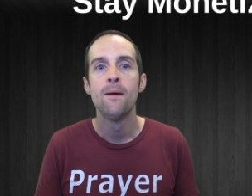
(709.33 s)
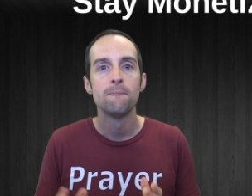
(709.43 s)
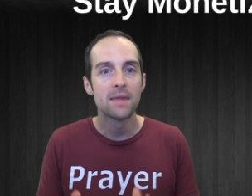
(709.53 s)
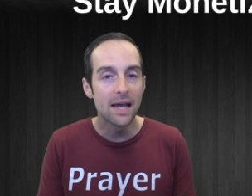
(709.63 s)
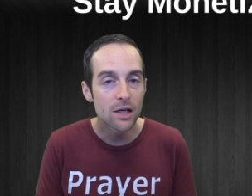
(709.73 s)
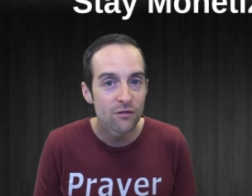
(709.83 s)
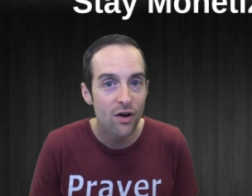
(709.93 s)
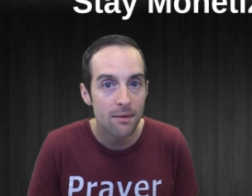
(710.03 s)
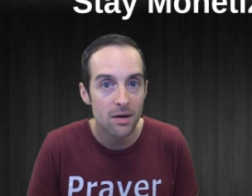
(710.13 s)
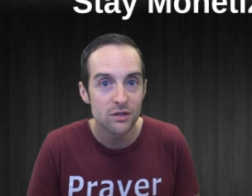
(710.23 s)
Thank you very
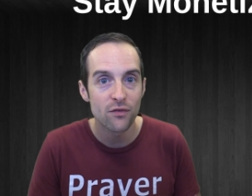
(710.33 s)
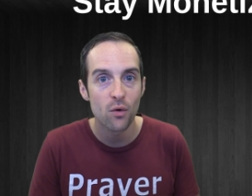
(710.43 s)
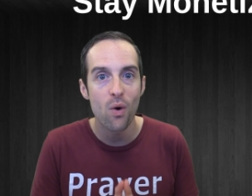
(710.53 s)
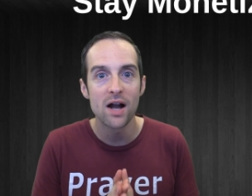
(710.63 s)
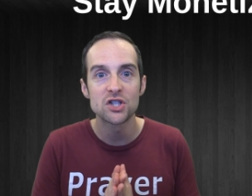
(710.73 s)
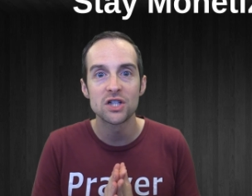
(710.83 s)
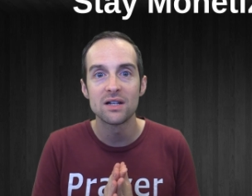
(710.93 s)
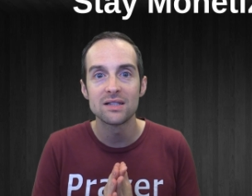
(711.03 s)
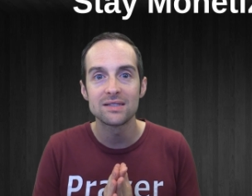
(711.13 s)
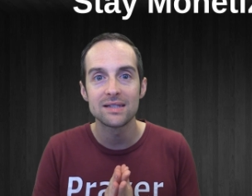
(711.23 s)
much for watching
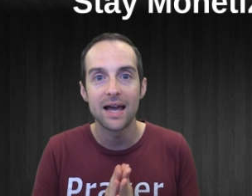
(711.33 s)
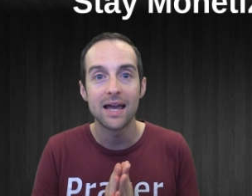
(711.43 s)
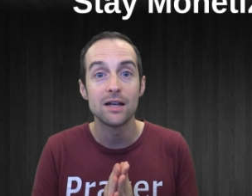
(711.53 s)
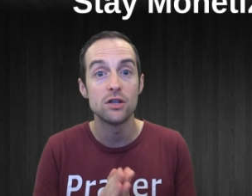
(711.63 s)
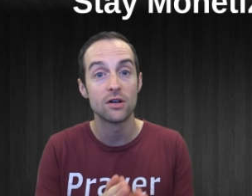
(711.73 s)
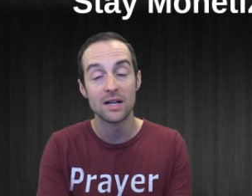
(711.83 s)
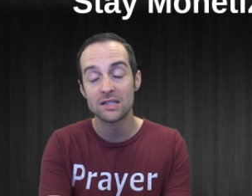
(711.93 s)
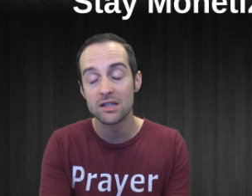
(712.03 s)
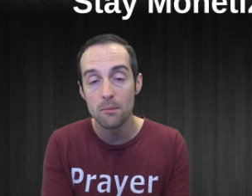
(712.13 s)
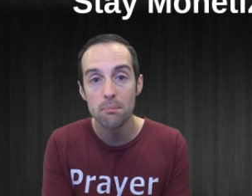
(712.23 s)
this. And there is
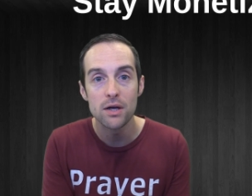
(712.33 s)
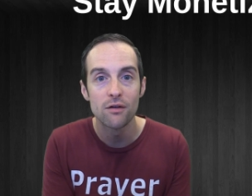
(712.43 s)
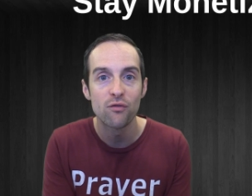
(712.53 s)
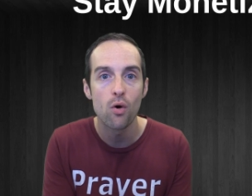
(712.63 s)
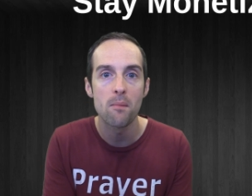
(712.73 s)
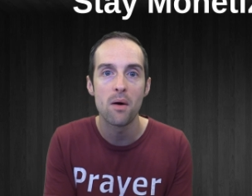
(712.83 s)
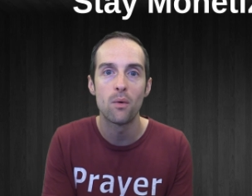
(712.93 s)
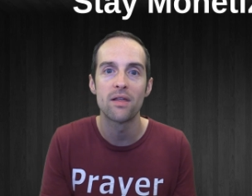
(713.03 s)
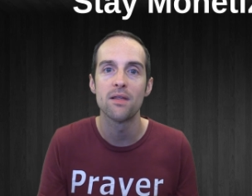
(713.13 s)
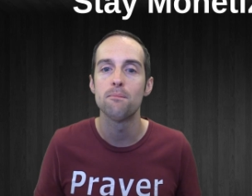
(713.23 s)
an appeal form on one
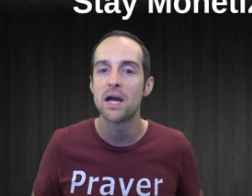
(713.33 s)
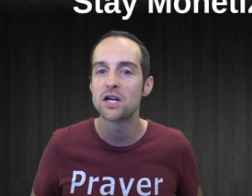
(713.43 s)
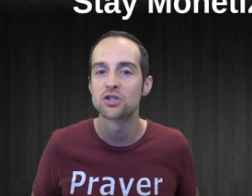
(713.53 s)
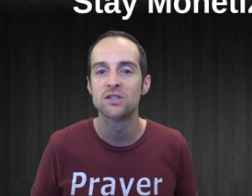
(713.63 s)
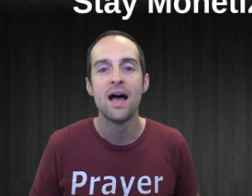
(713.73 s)
of the pages.